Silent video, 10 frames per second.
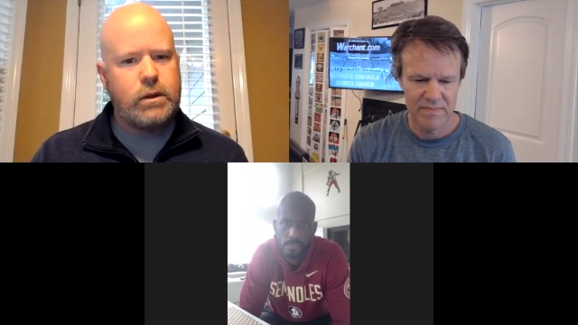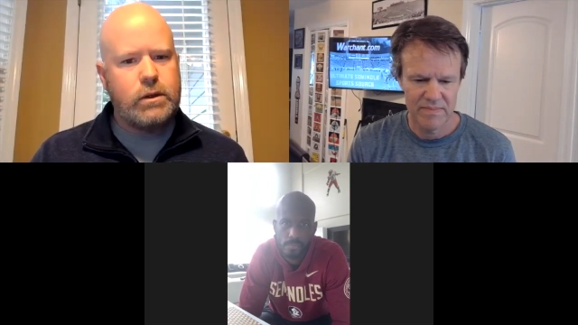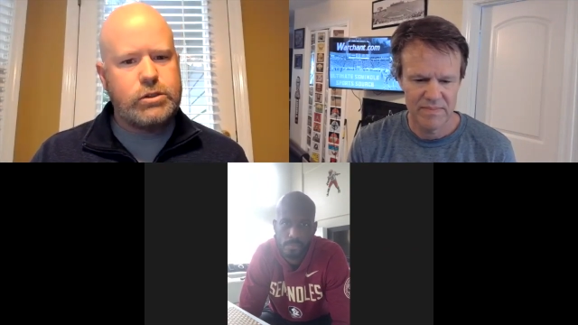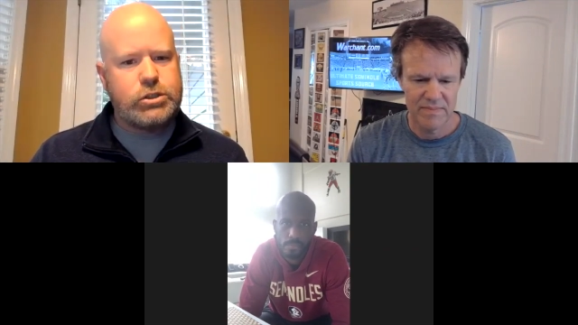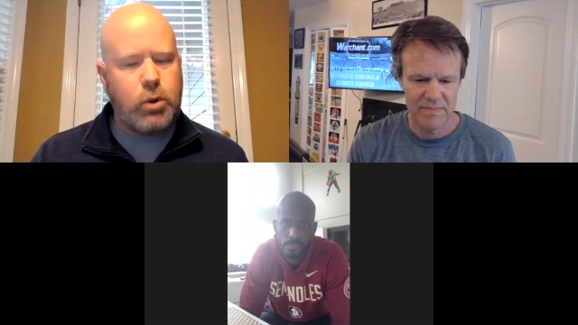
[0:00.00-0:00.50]

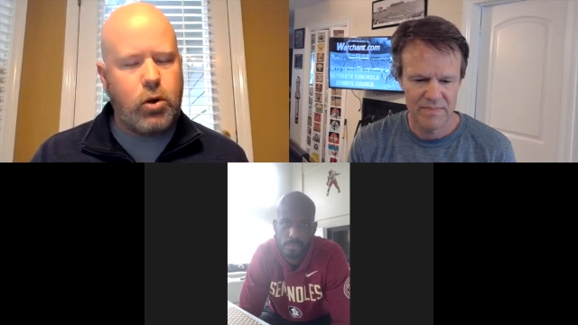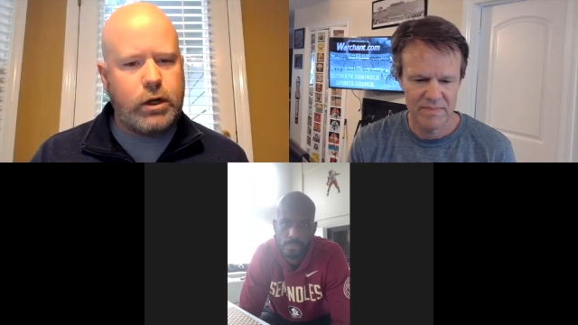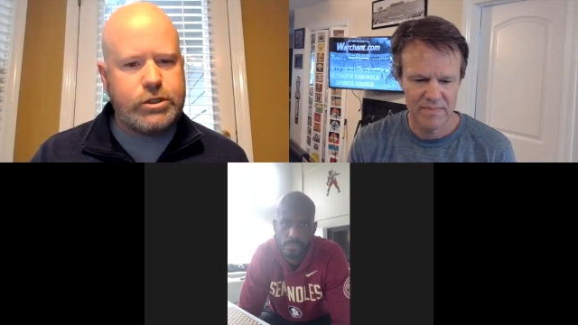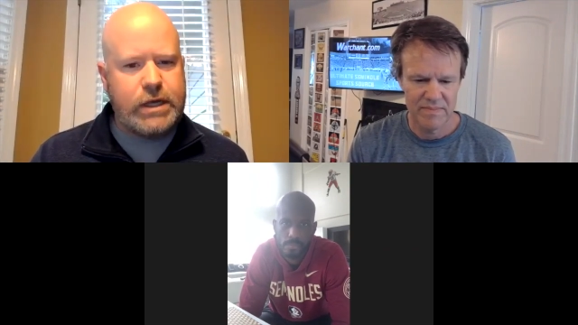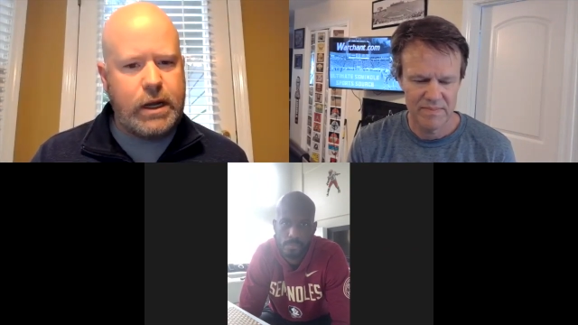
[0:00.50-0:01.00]
Speaker 1: Spurrier
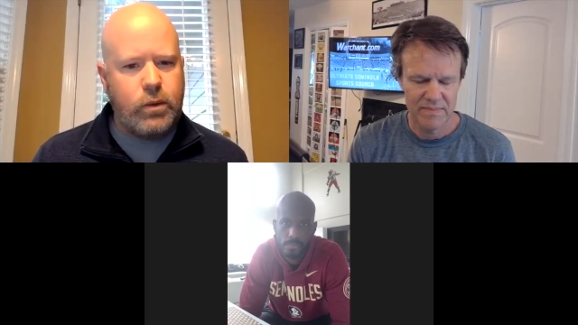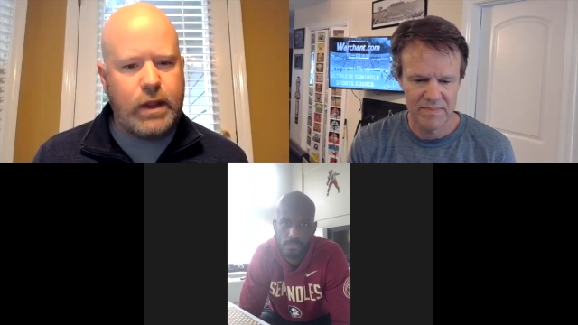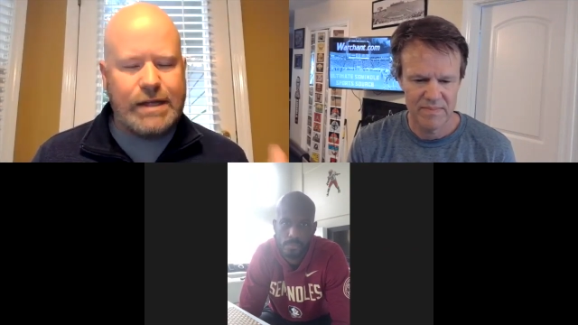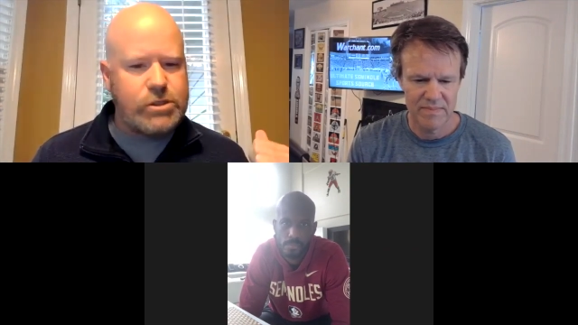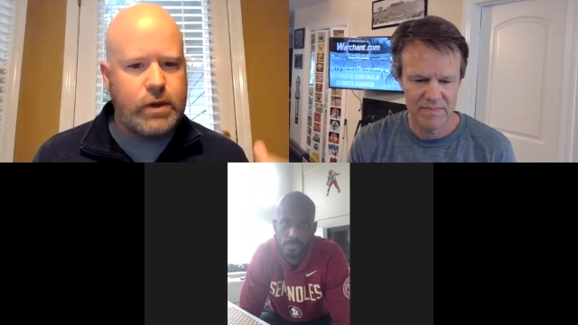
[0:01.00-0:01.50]
said, "Well, that's
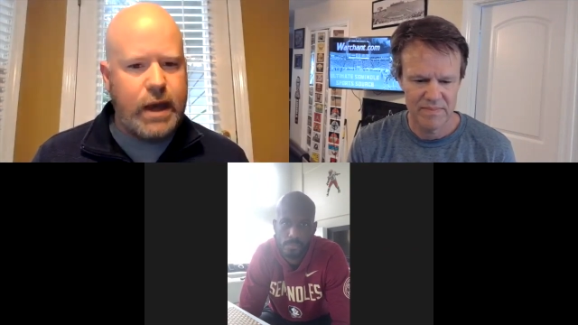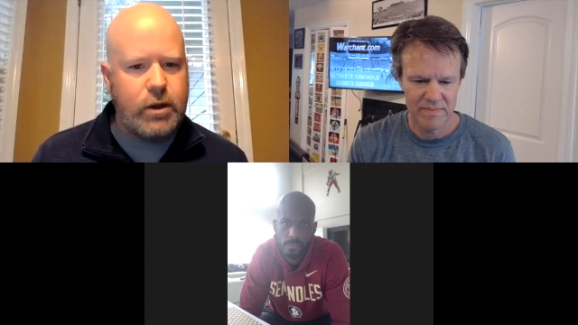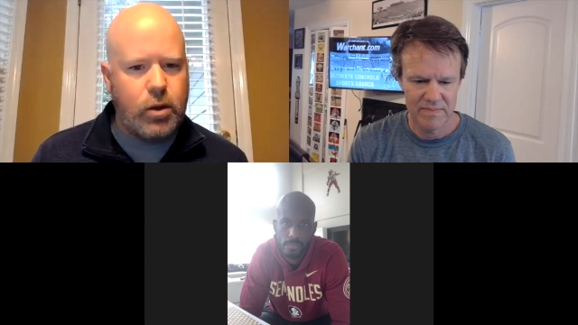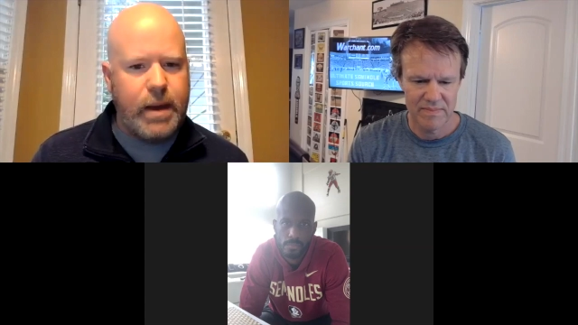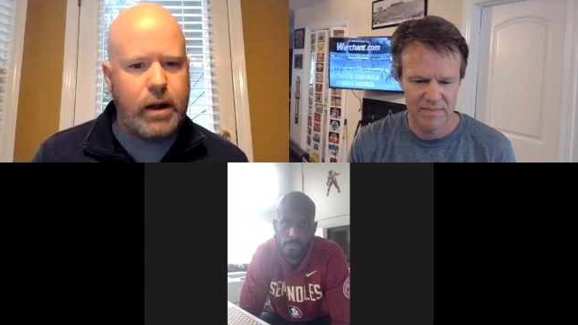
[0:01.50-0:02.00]
okay. You're
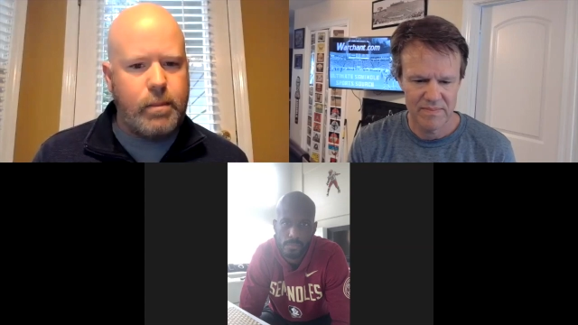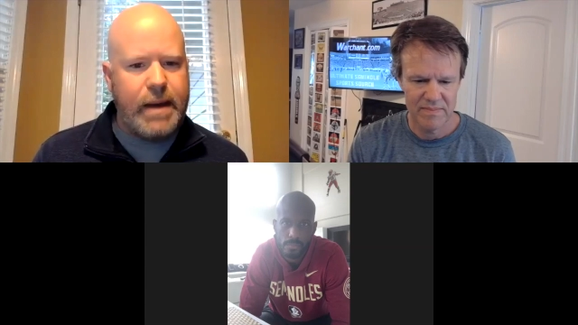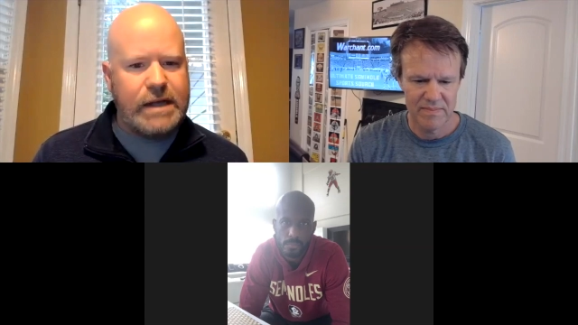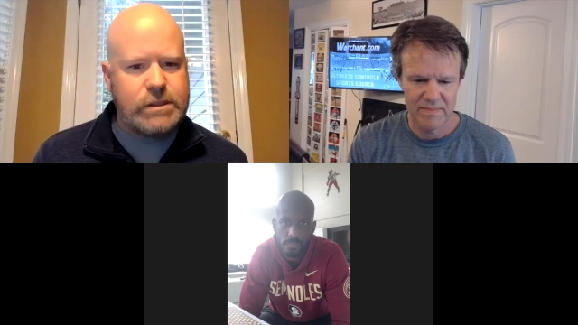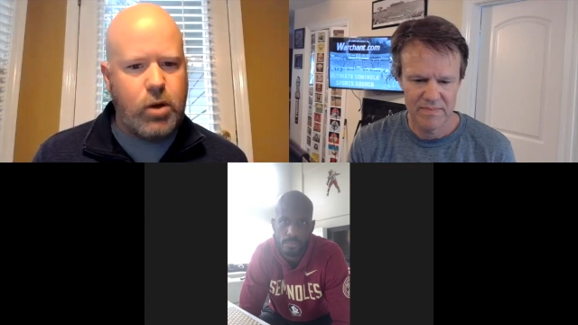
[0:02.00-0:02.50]
better at
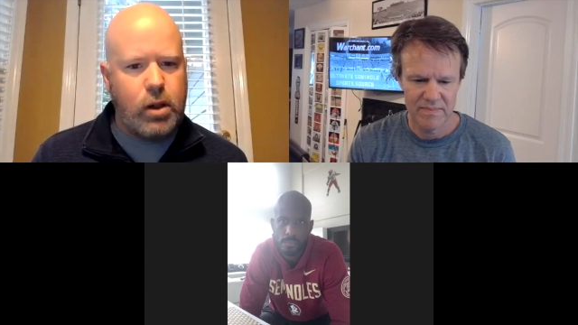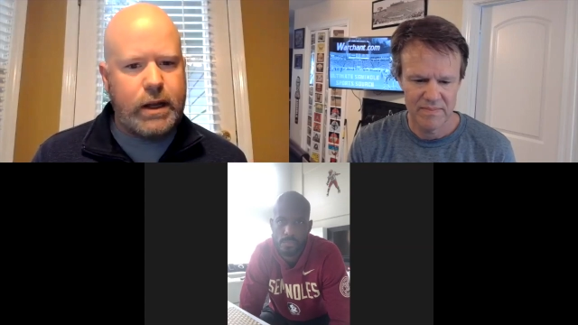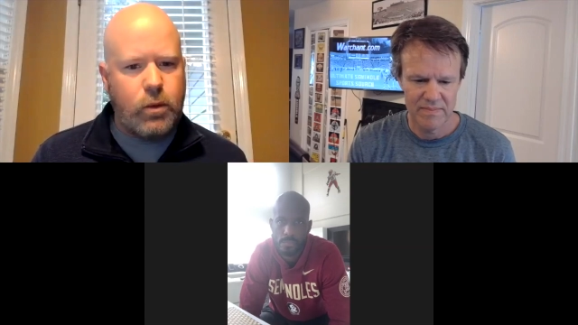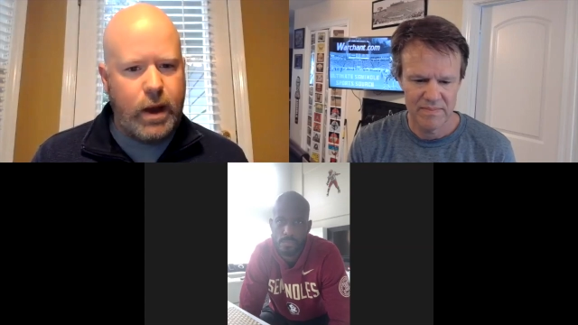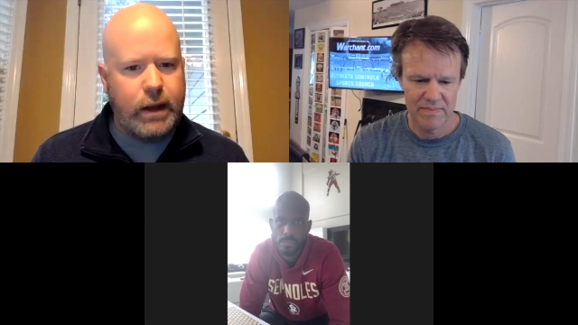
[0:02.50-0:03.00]
basketball
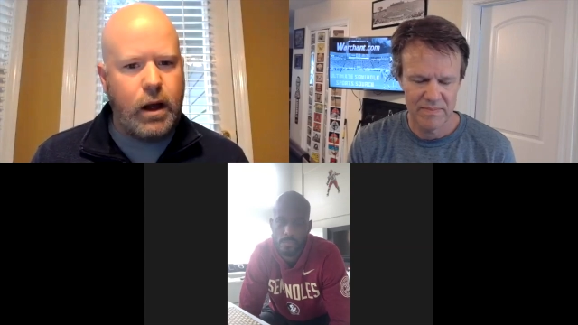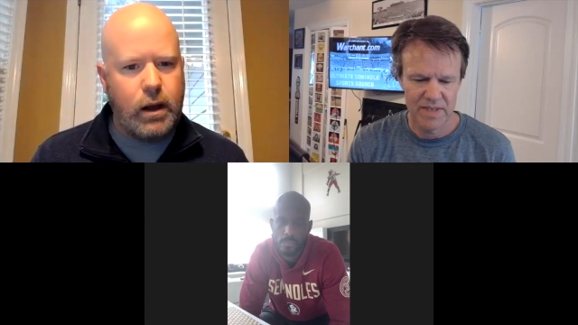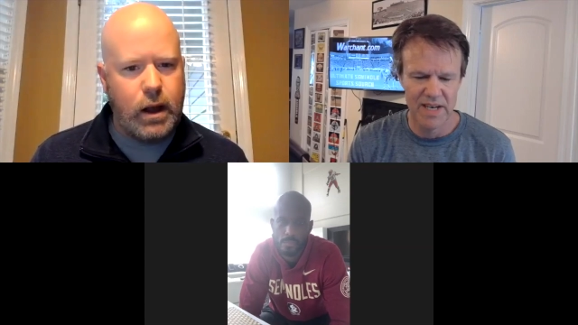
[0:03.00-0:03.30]
anyway," and hung up.